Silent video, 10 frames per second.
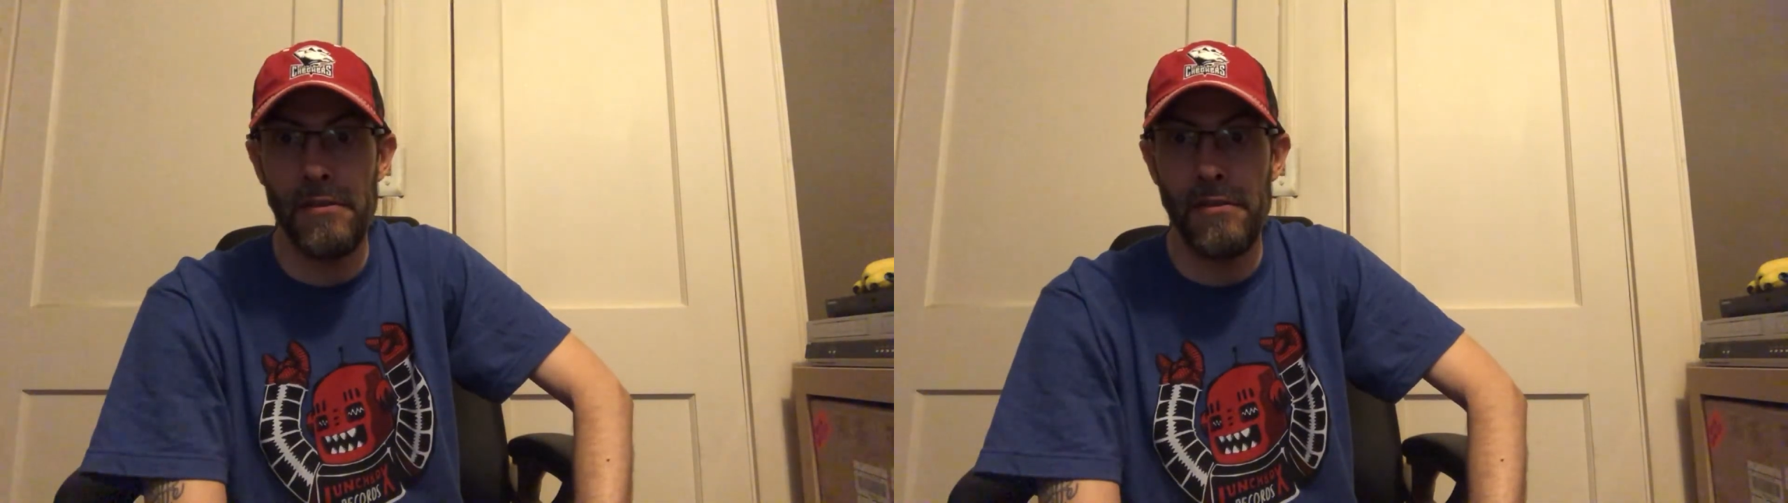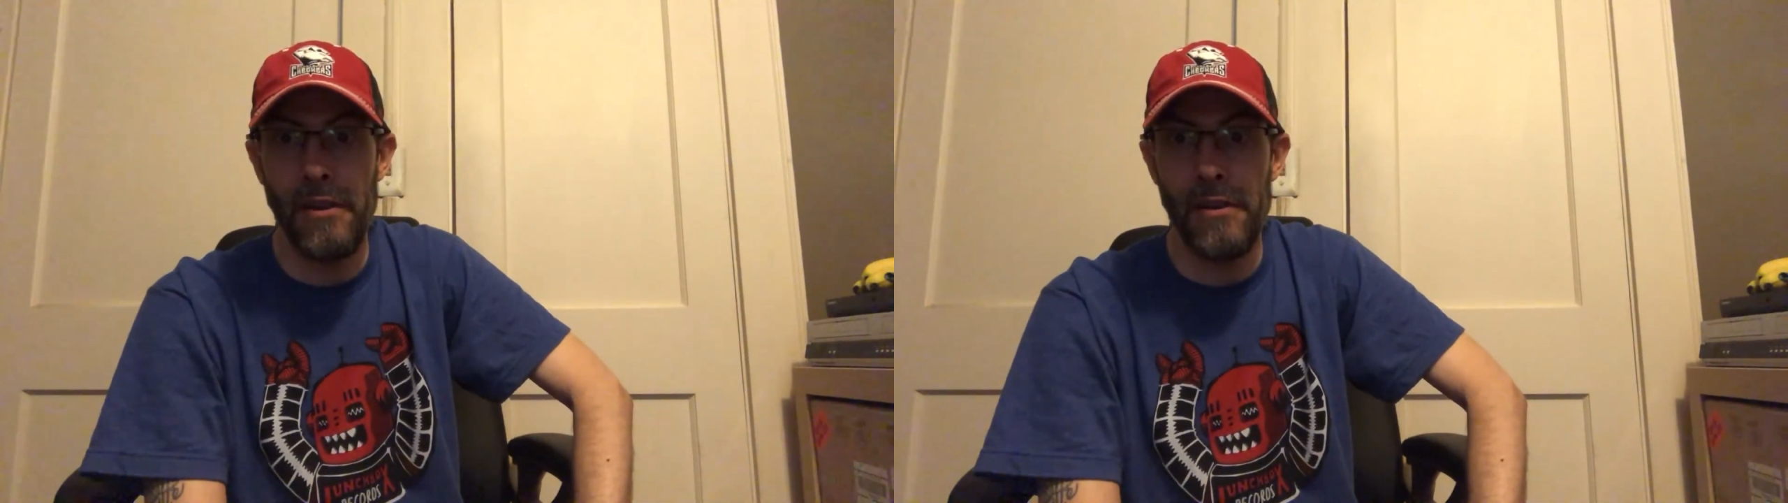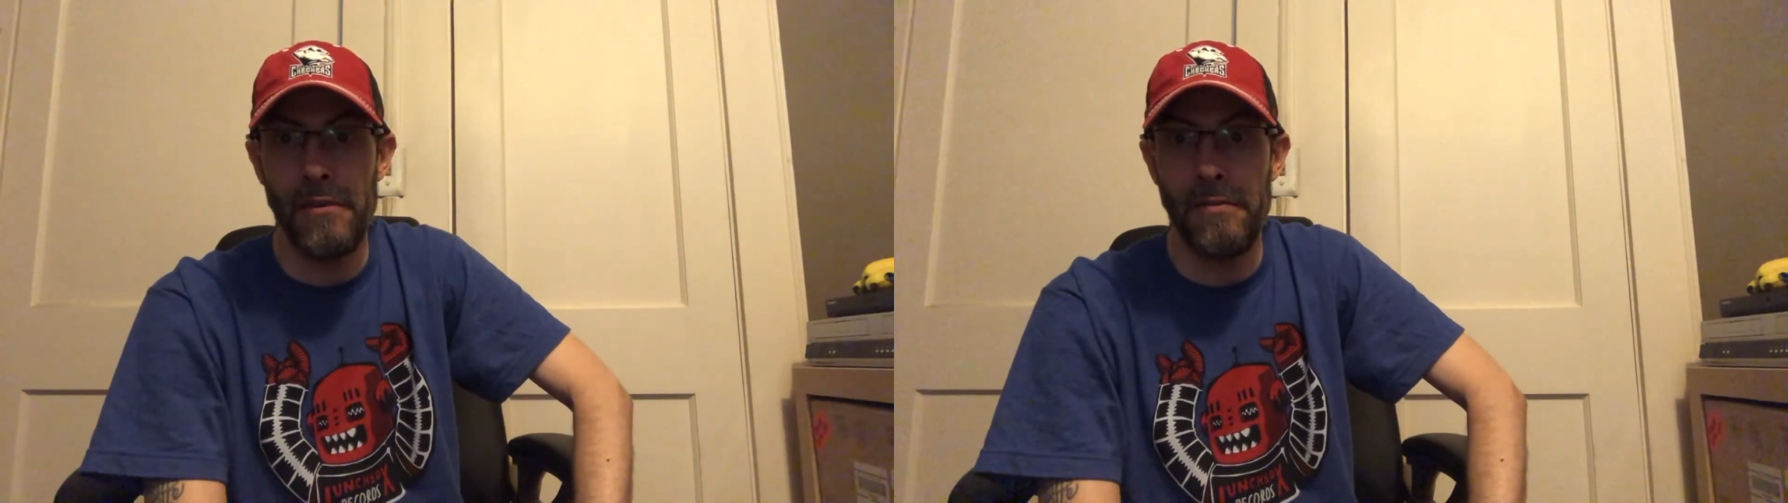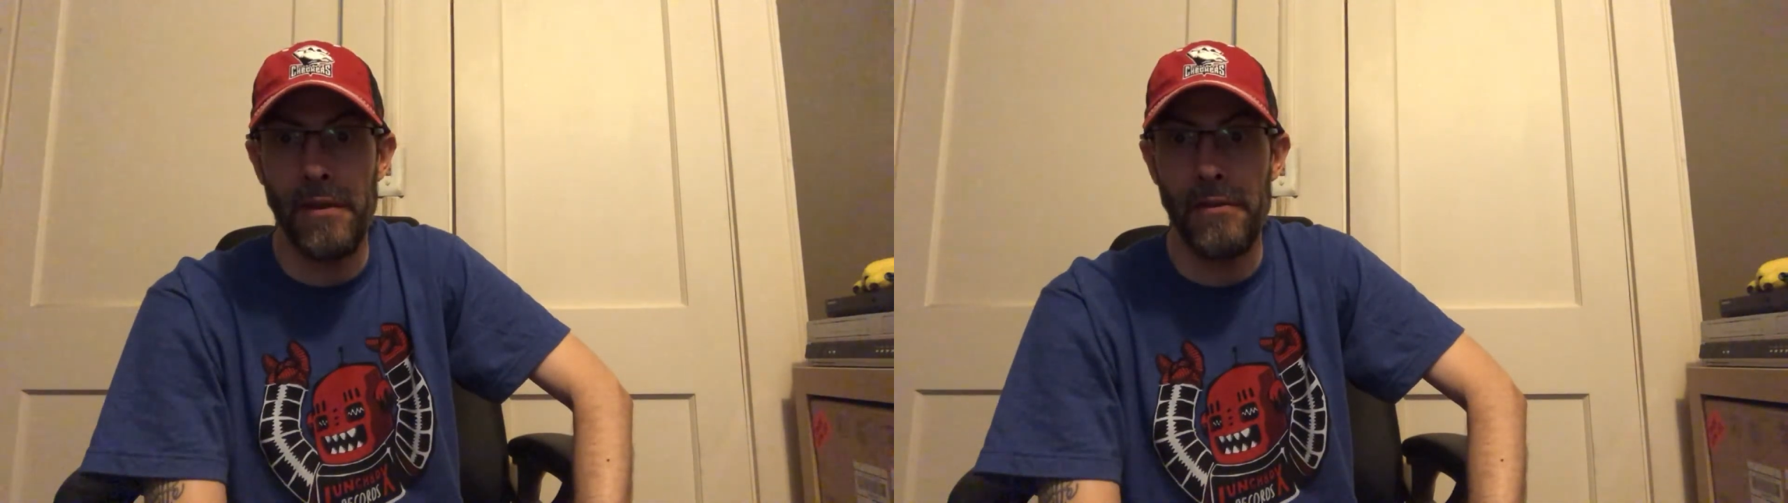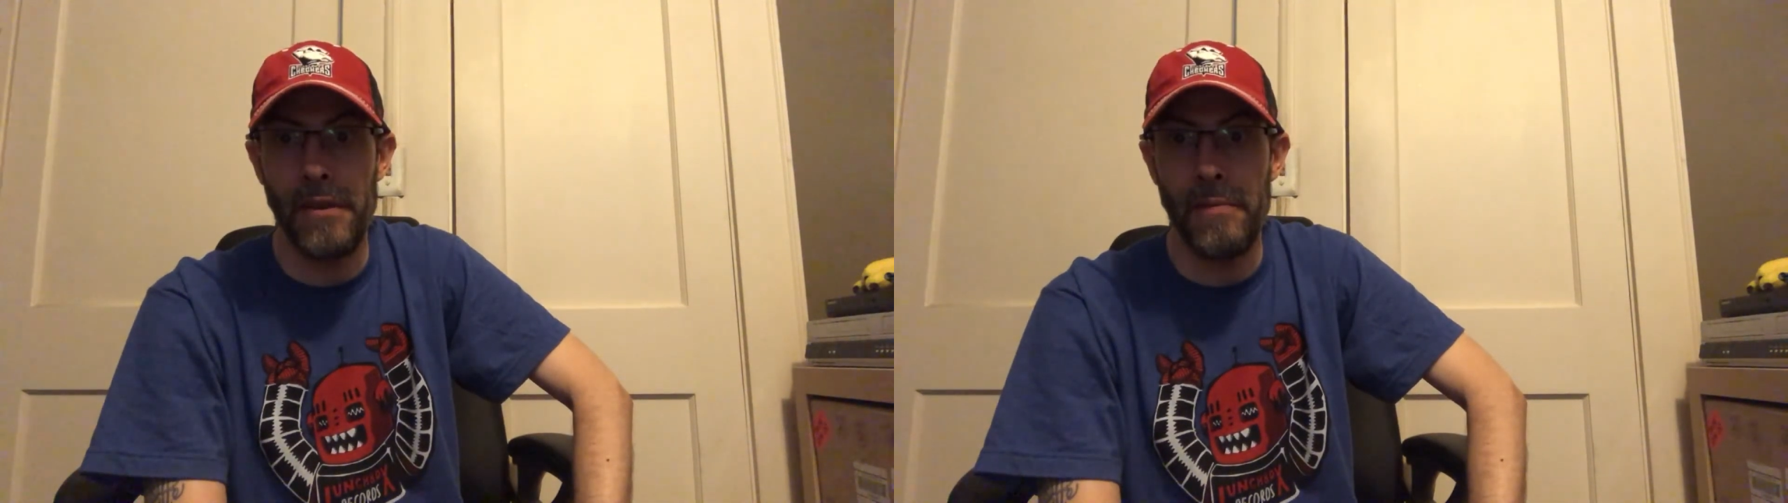started as
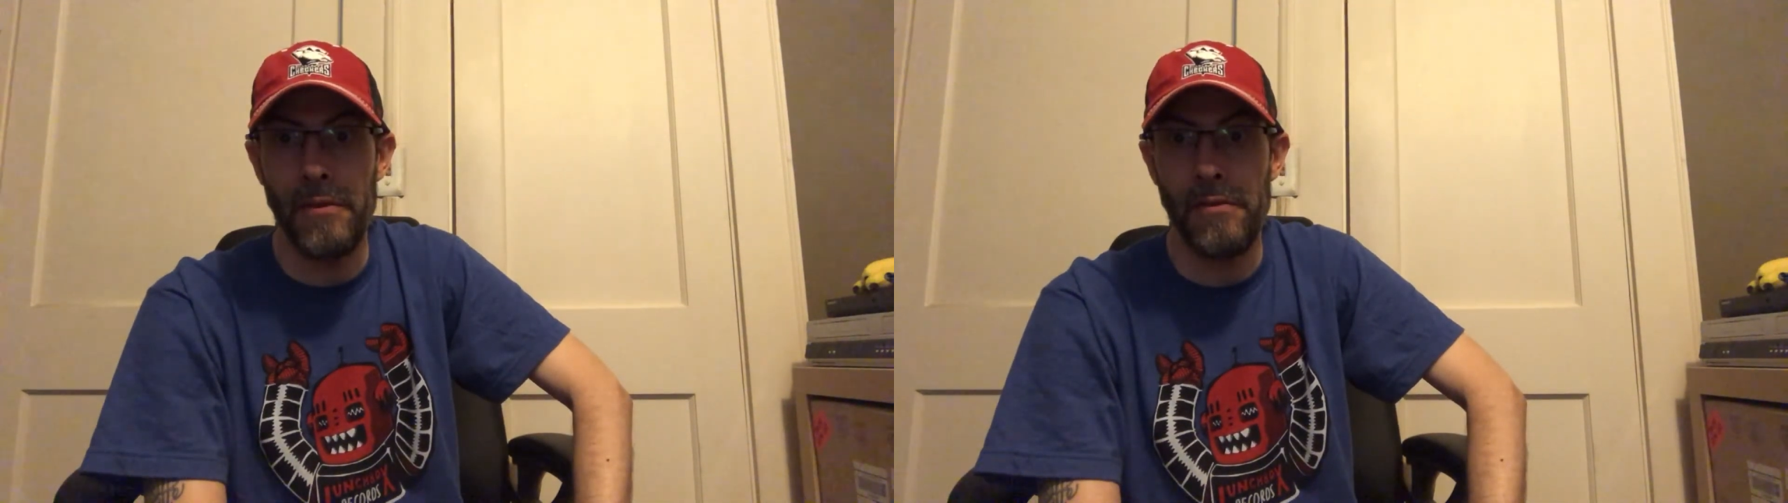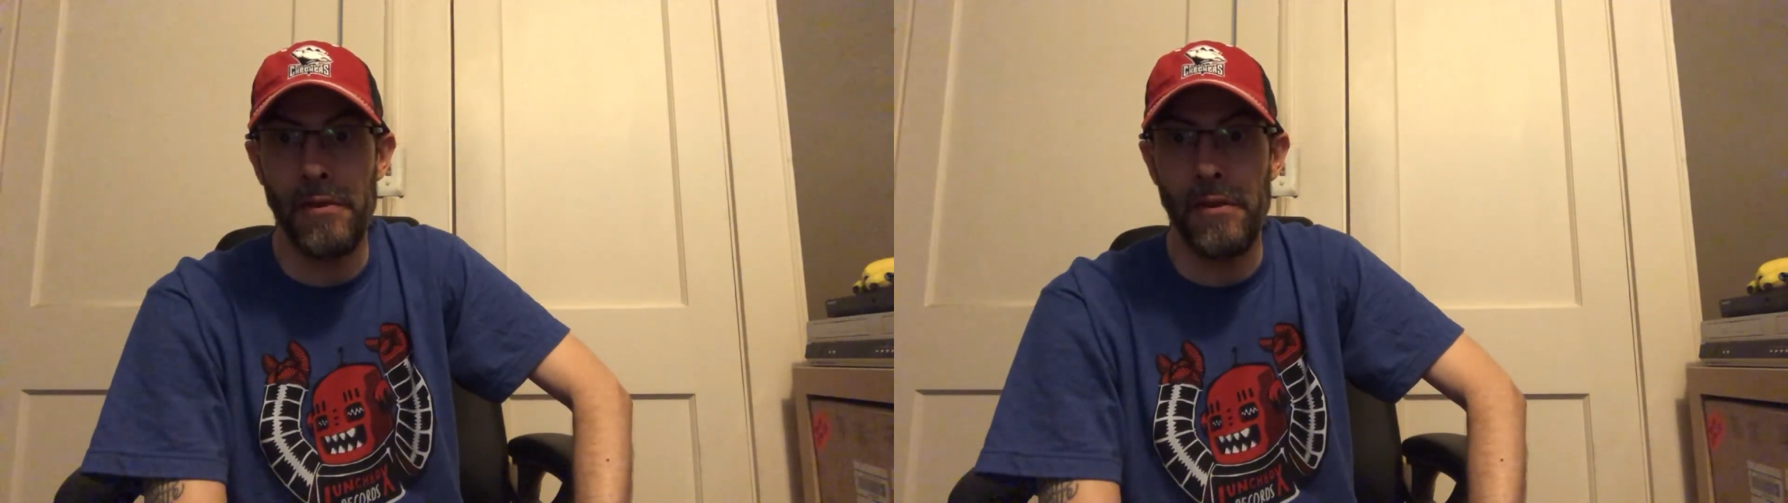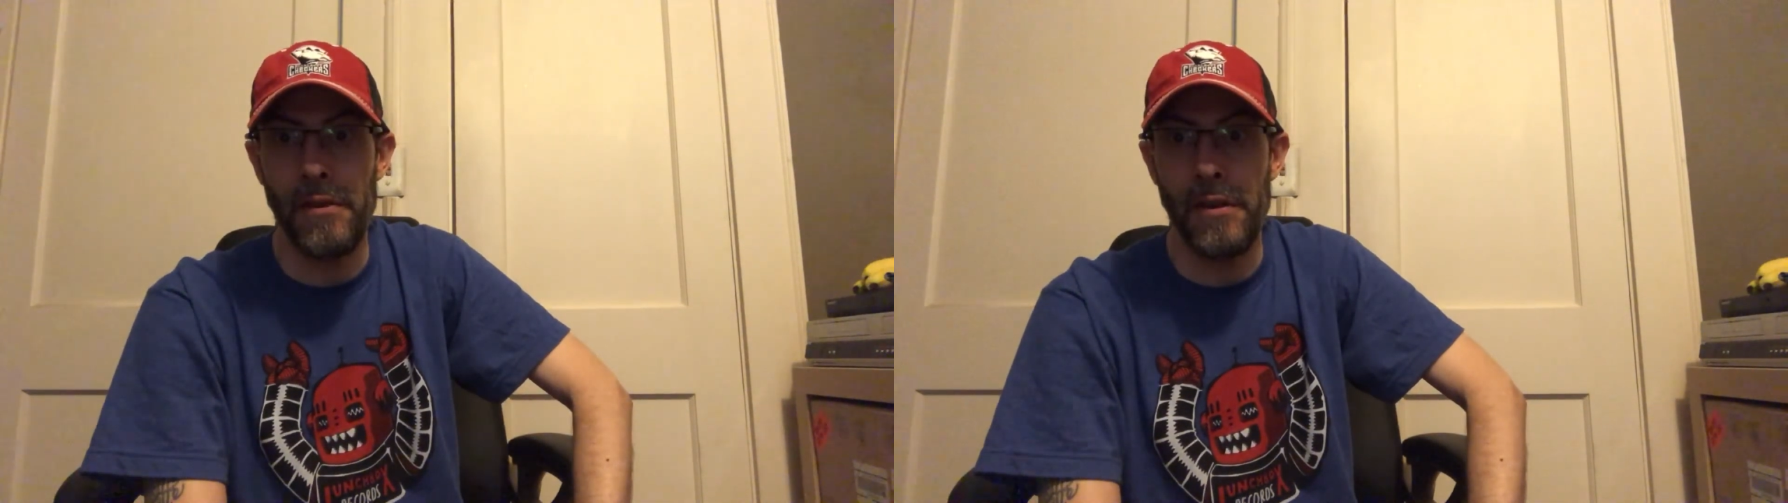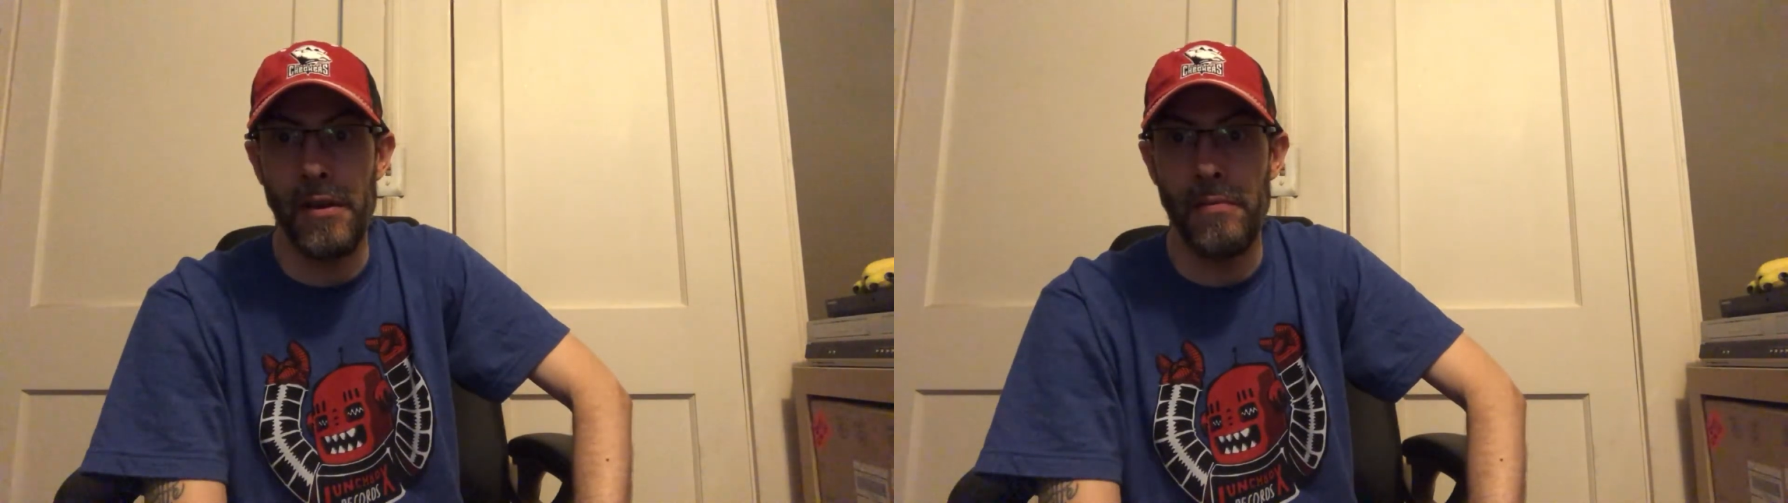far as I'm concerned.